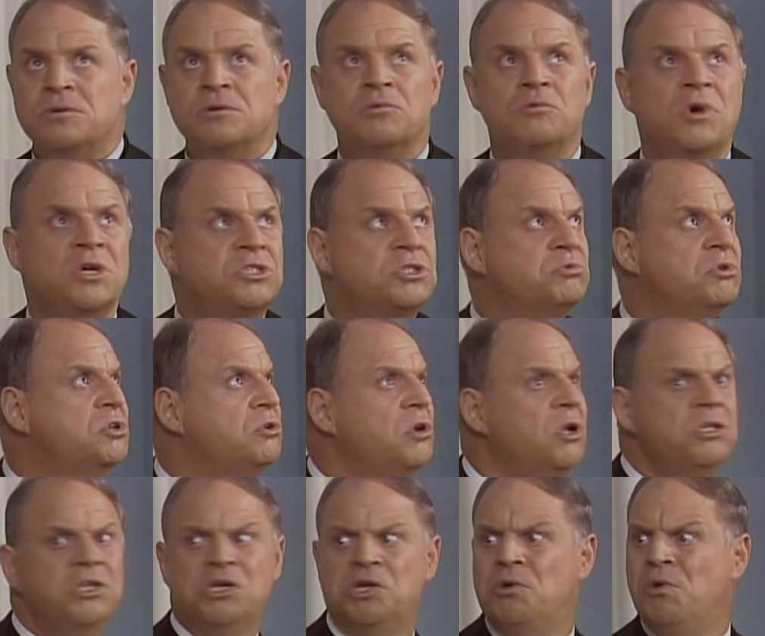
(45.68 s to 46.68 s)
What's with
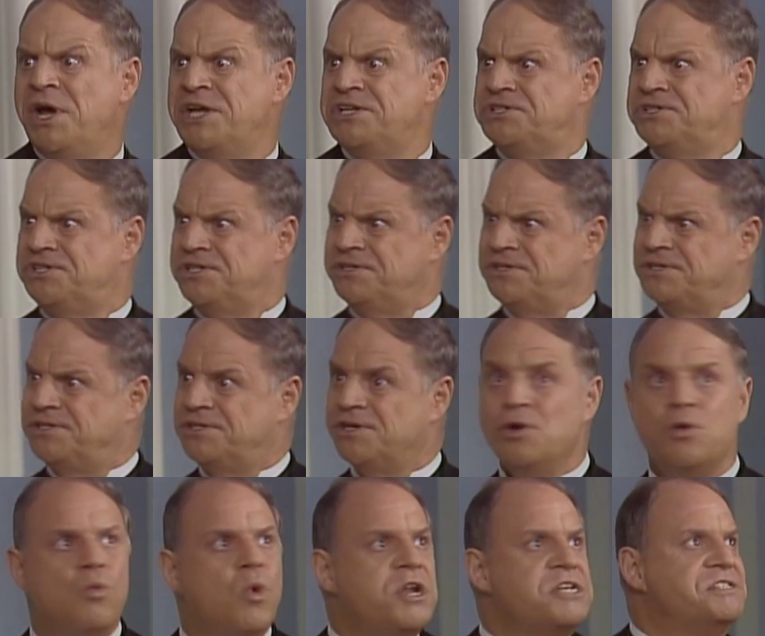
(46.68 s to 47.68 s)
all the questions?
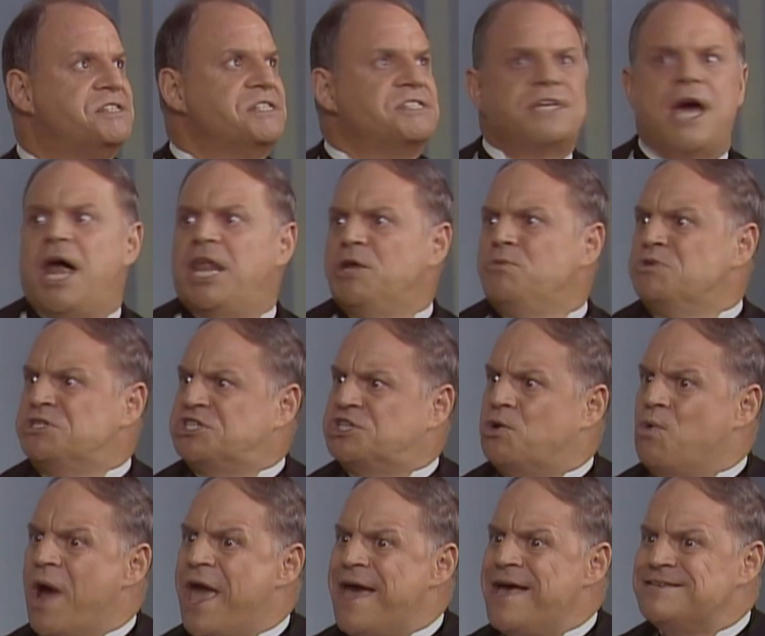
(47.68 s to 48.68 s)
What is this, Hollywood
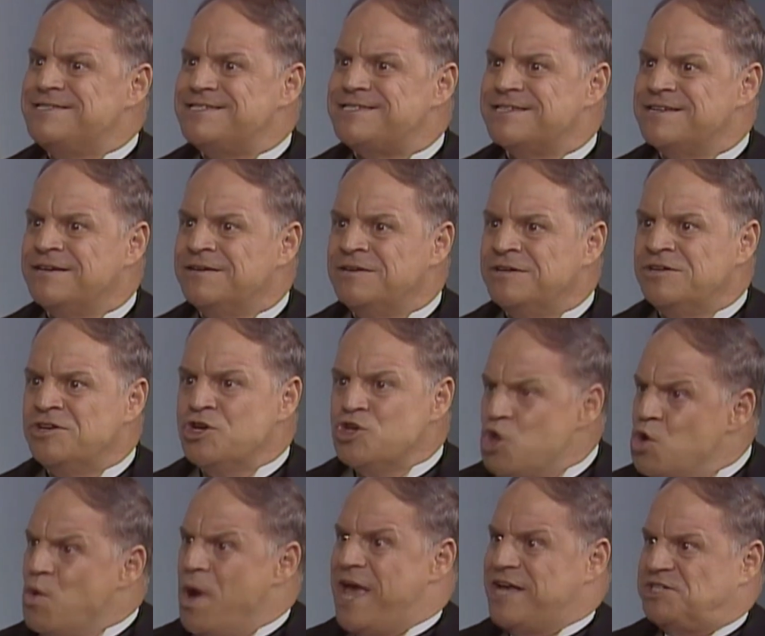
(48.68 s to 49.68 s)
Squares?
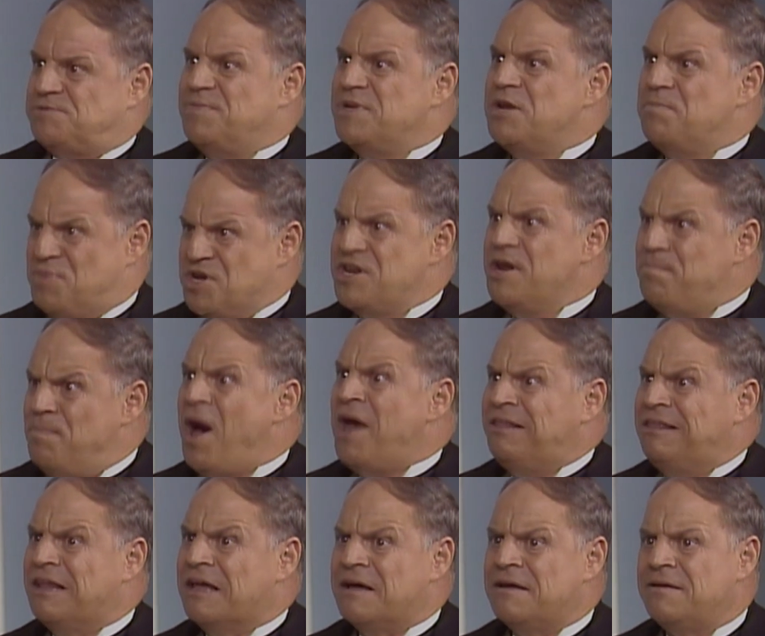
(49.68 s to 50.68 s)
You asked me to be the
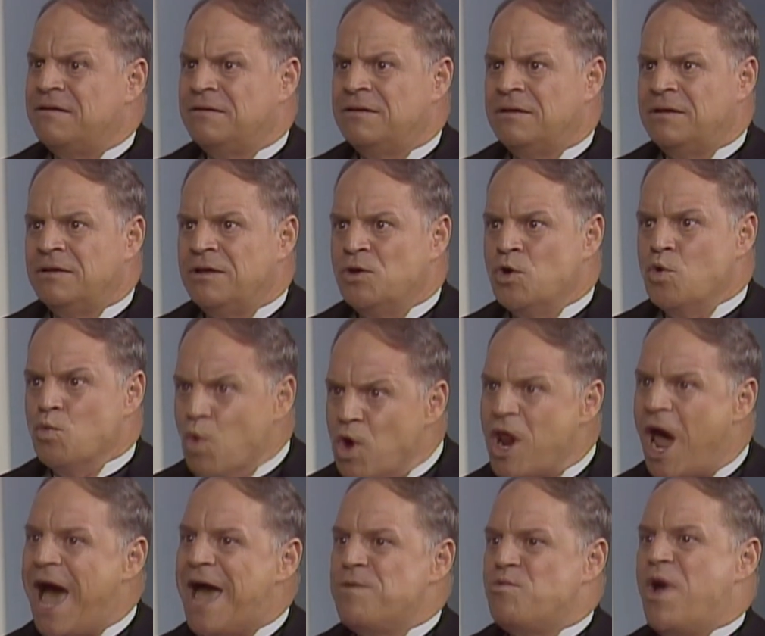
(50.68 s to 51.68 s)
butler.
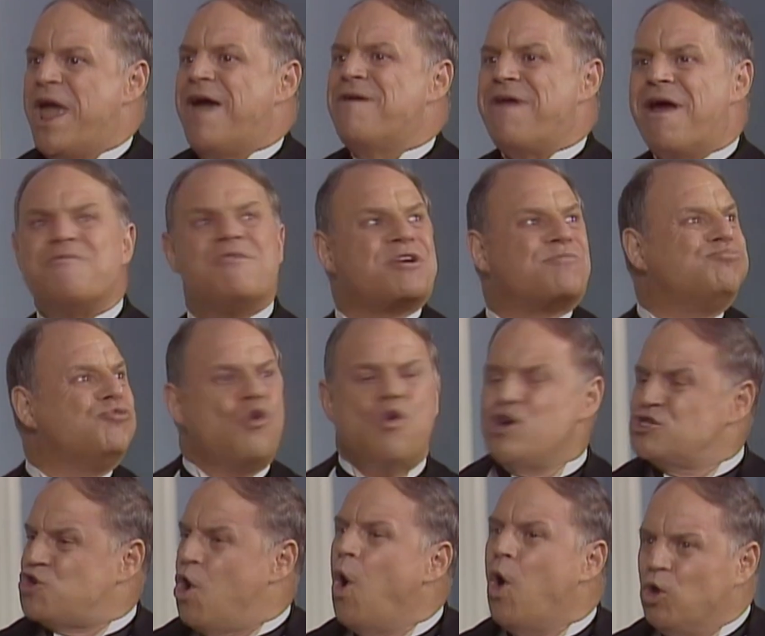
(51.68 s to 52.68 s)
Would I wear Eric
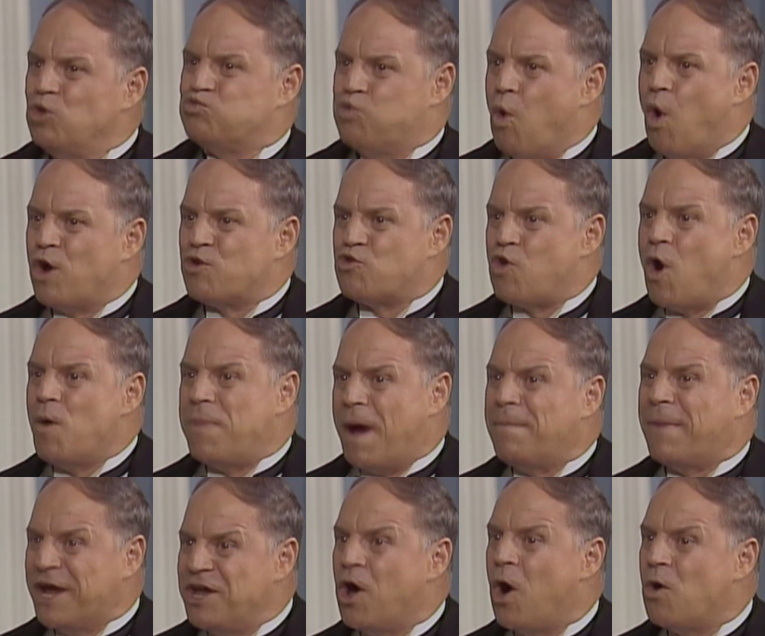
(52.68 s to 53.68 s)
Bloor's old wardrobe
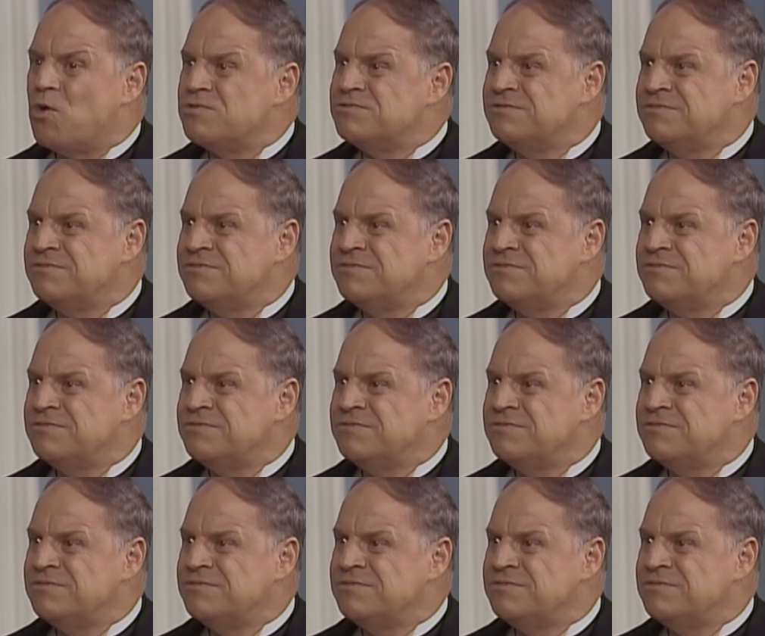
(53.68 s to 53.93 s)
on my own?